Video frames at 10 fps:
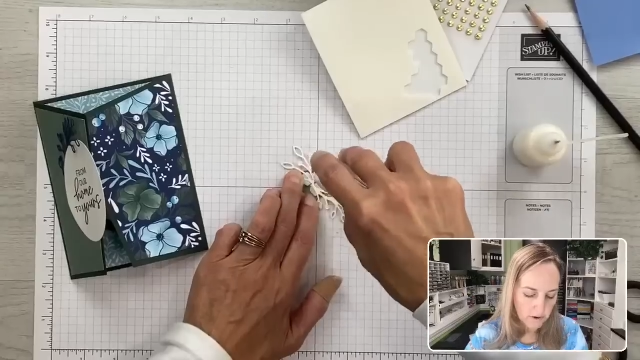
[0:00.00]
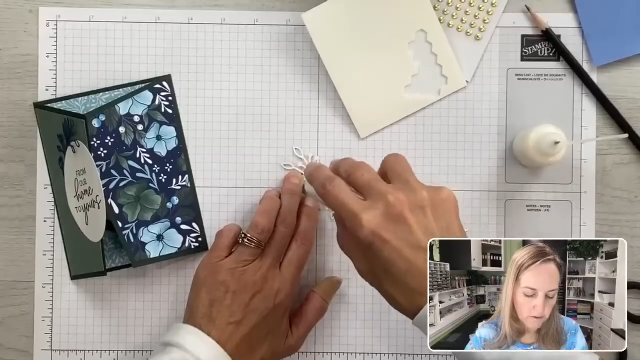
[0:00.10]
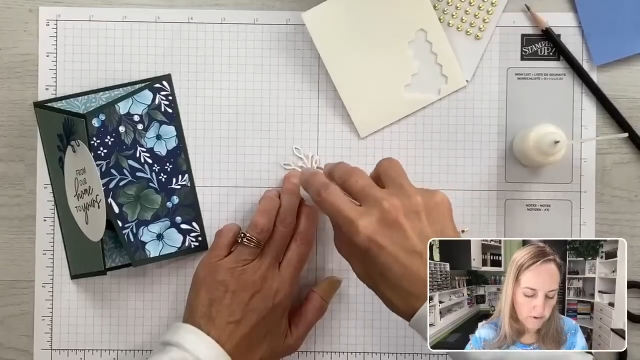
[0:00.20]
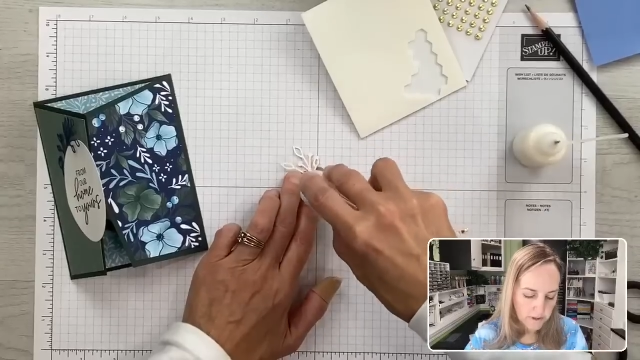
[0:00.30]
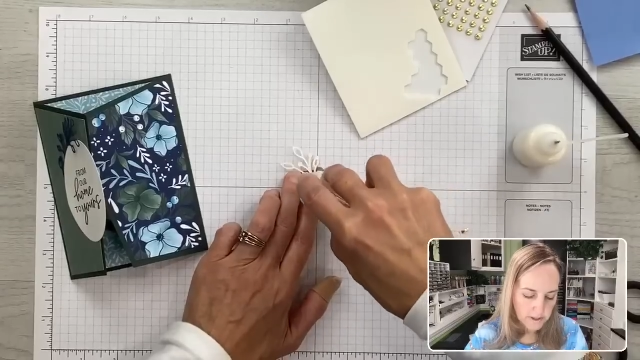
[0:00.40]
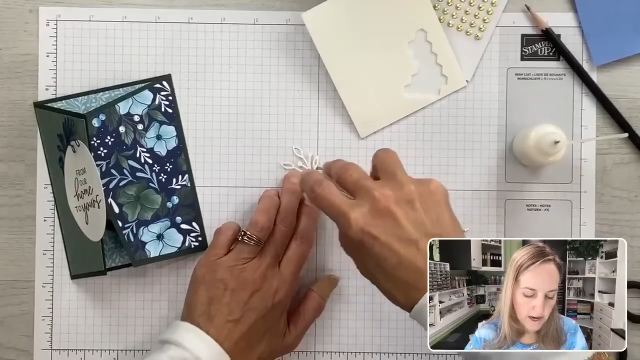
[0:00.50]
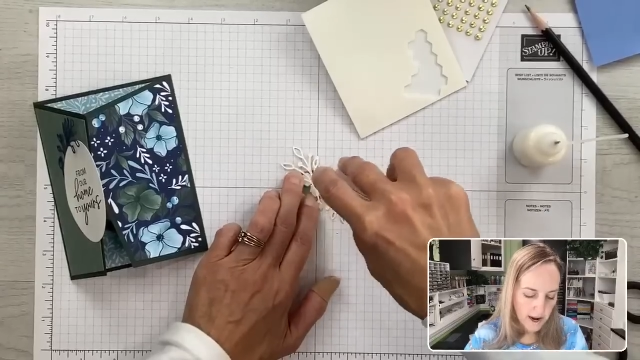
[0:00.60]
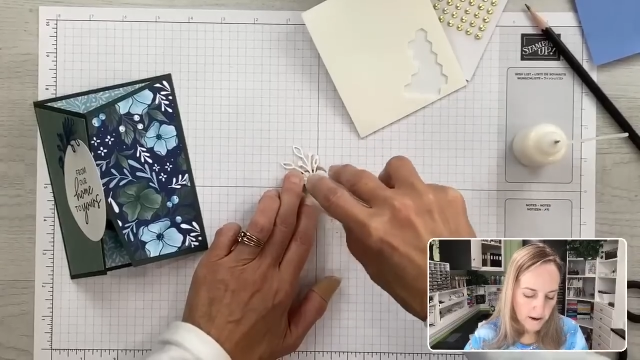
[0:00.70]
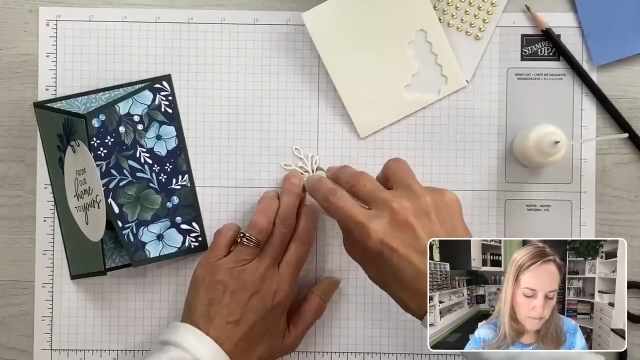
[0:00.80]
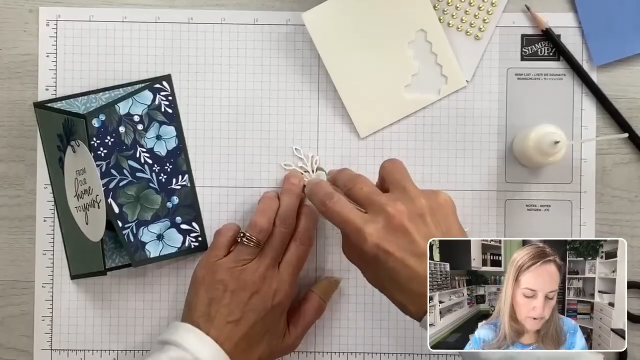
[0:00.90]
over the
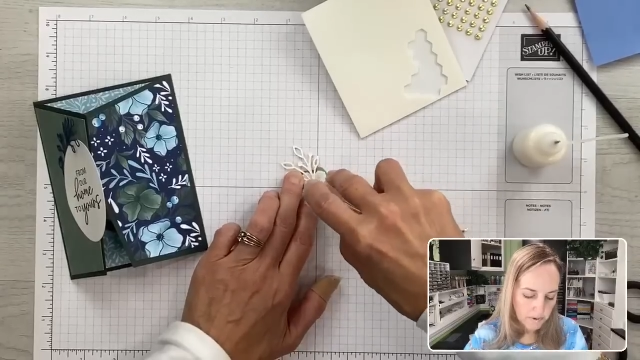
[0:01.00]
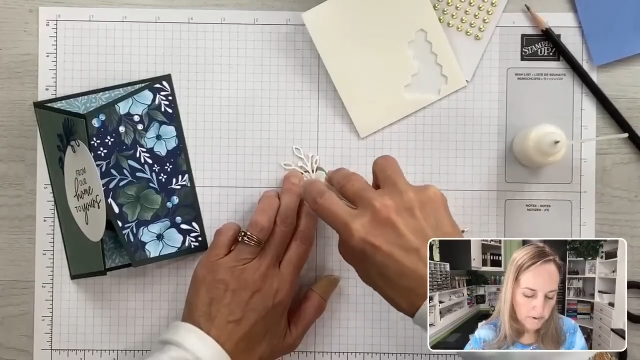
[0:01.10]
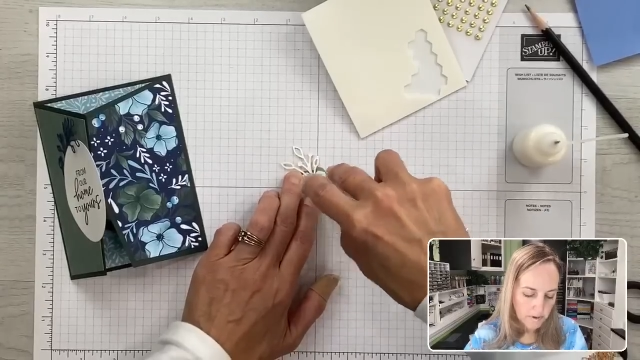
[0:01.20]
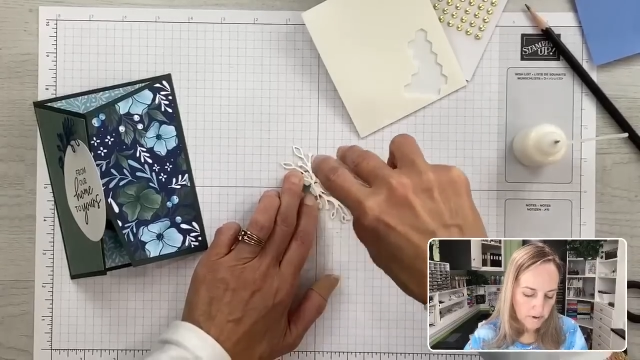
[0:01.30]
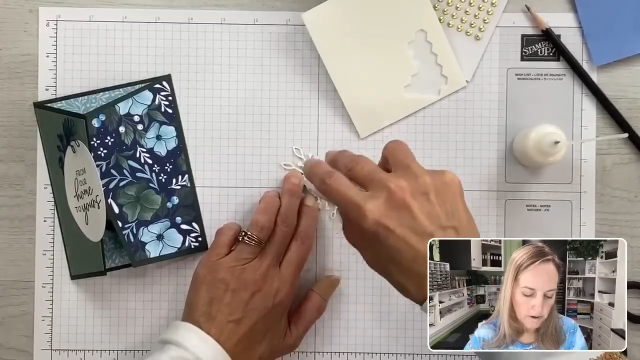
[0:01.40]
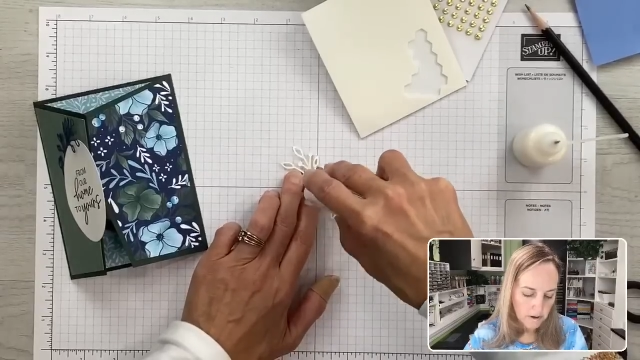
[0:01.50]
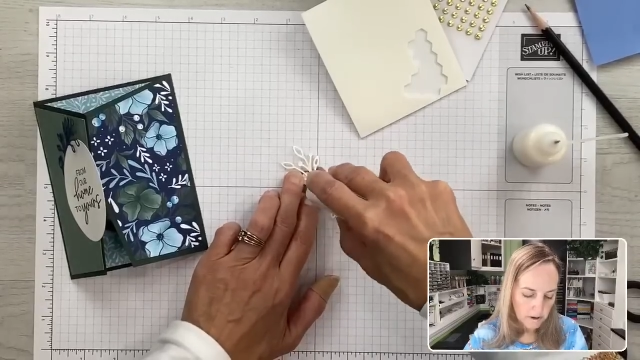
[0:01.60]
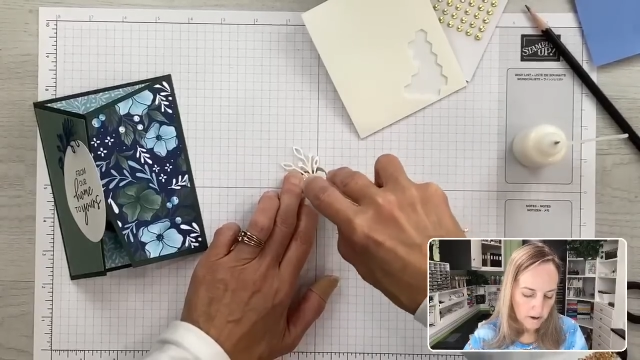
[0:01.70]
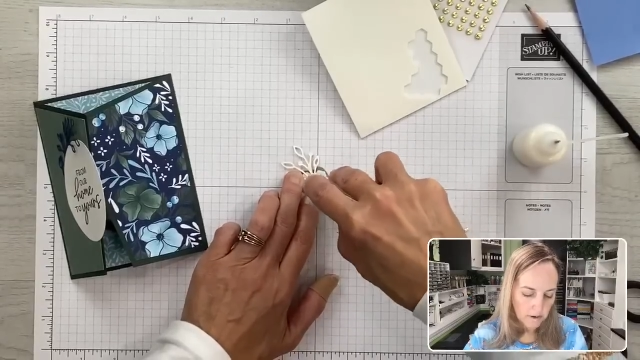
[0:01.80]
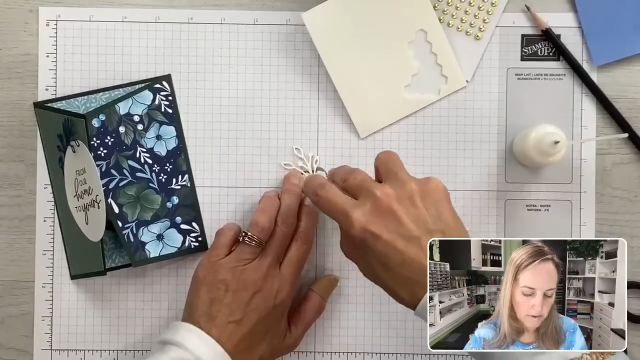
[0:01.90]
top
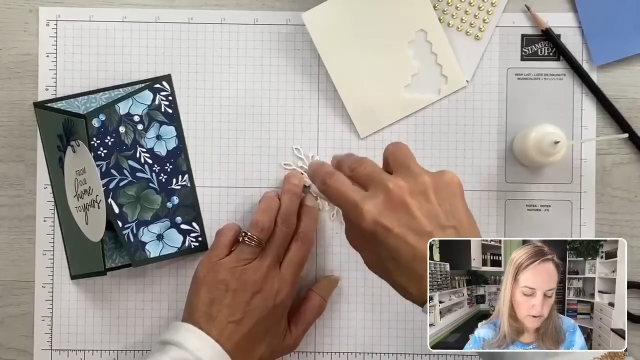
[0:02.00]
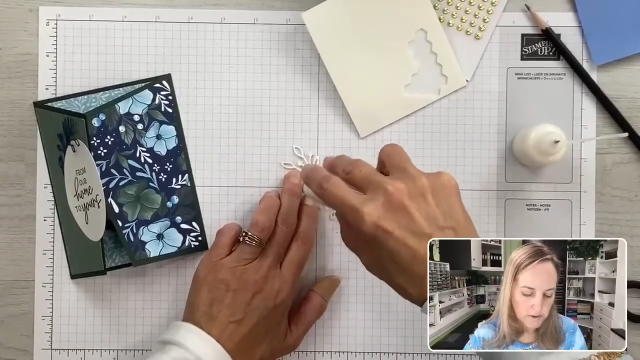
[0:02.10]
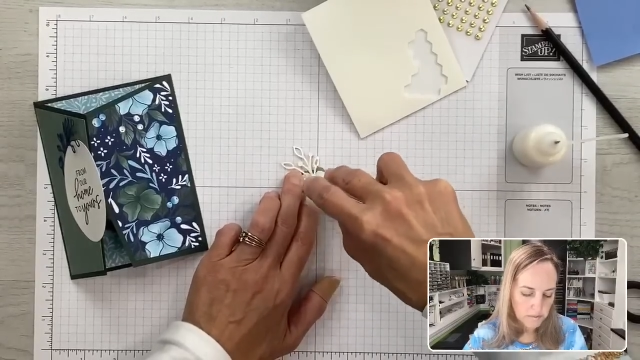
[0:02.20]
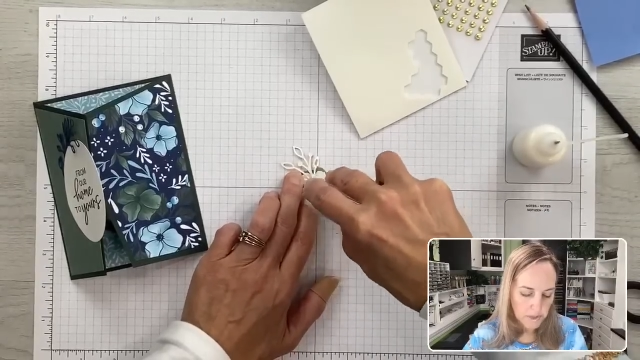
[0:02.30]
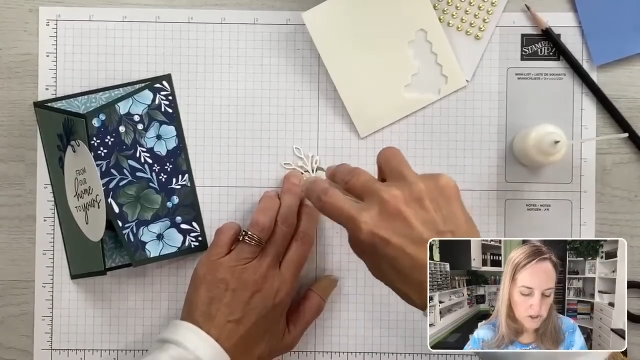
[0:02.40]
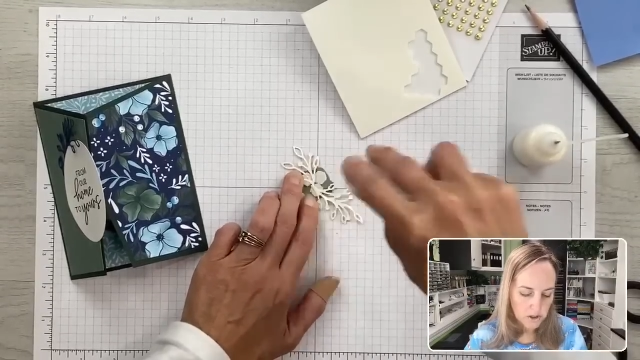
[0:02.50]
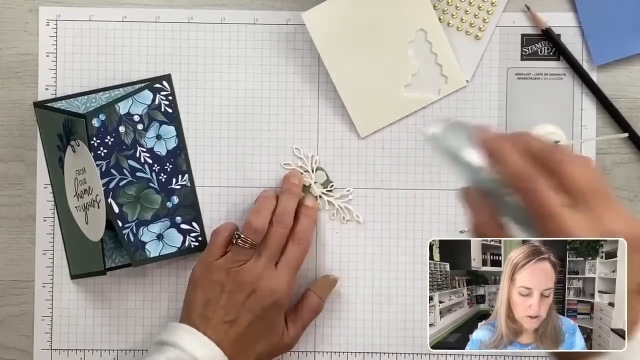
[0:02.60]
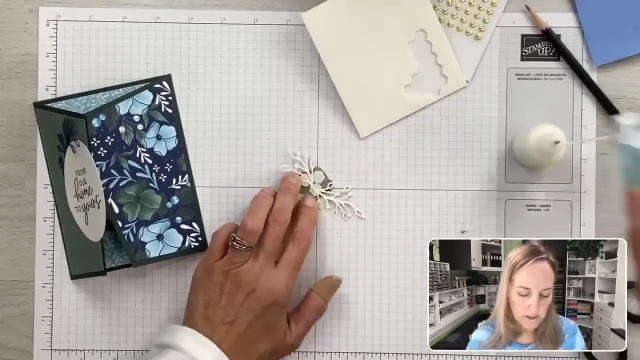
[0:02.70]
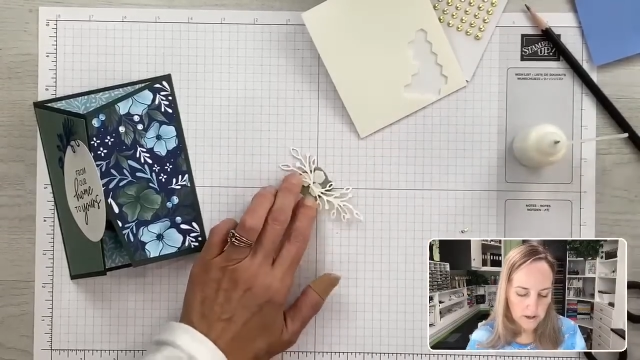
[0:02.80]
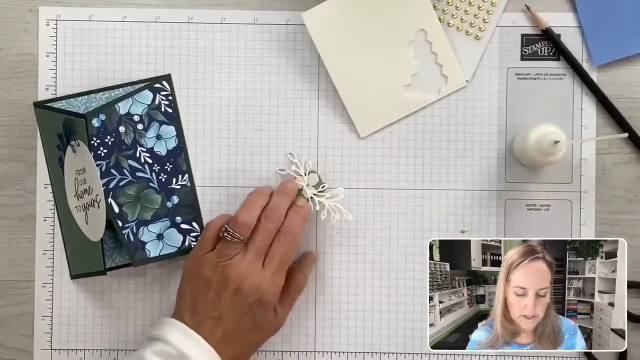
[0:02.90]
of those dimensional
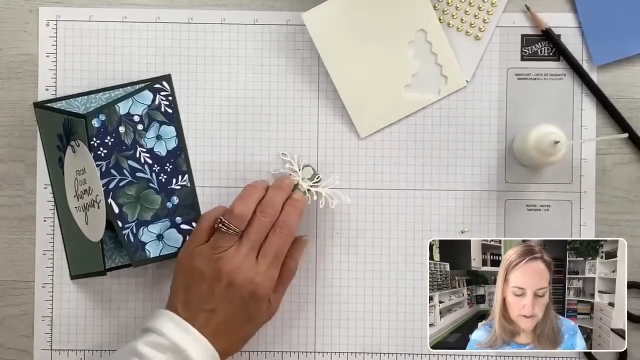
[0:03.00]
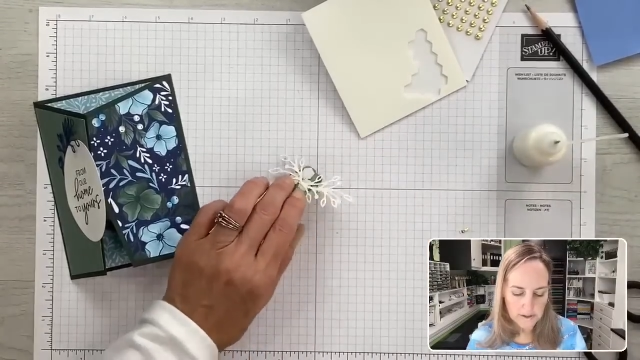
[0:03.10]
areas,